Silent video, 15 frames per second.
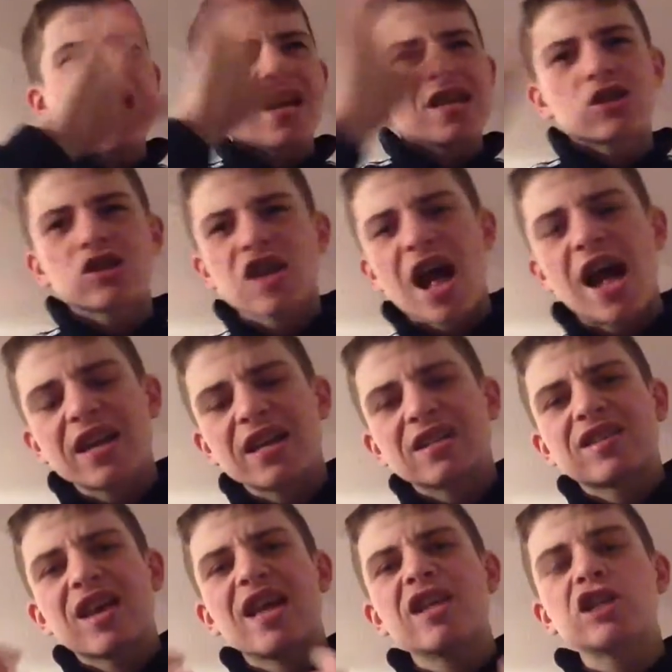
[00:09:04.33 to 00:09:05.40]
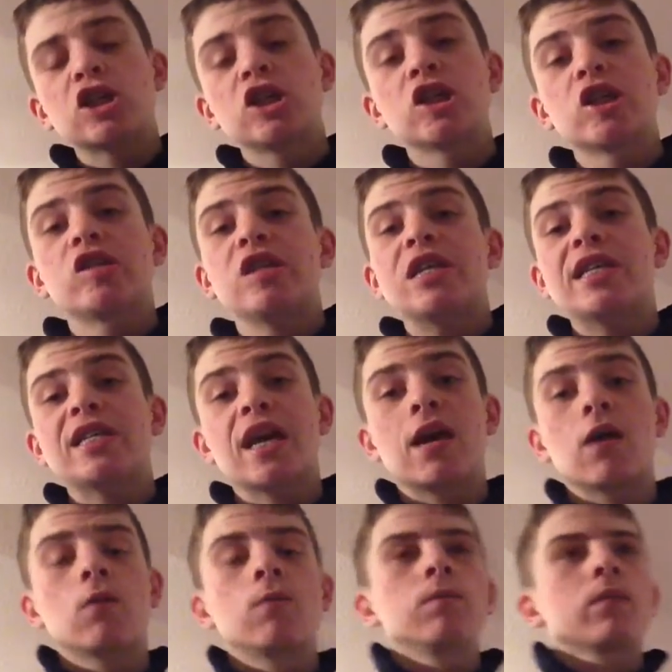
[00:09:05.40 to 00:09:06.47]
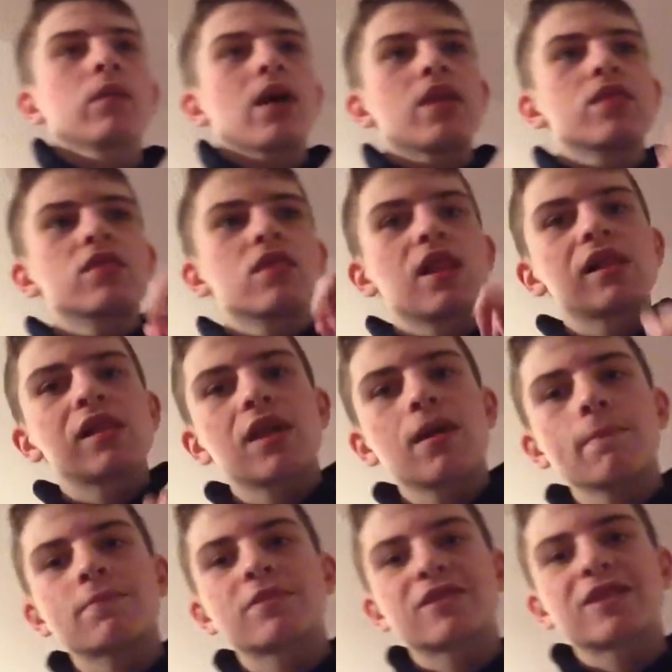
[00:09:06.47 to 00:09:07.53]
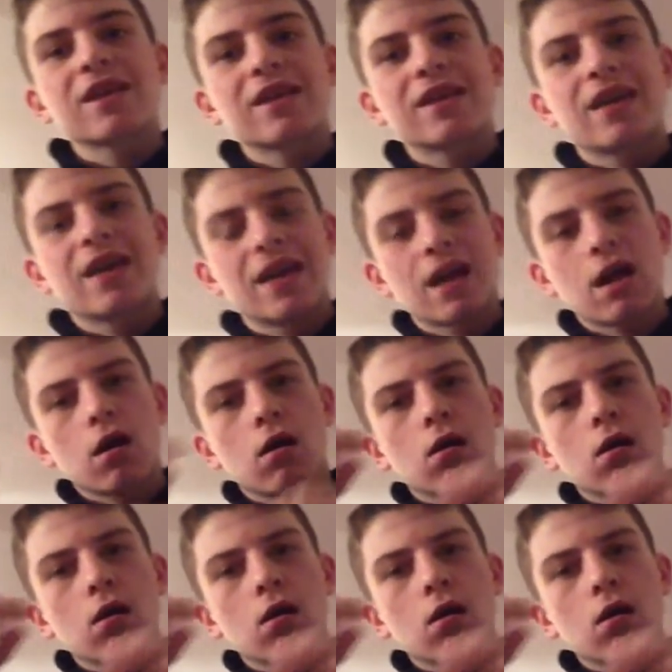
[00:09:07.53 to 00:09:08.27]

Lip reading: It's just adding attention to detail. And the lip syncing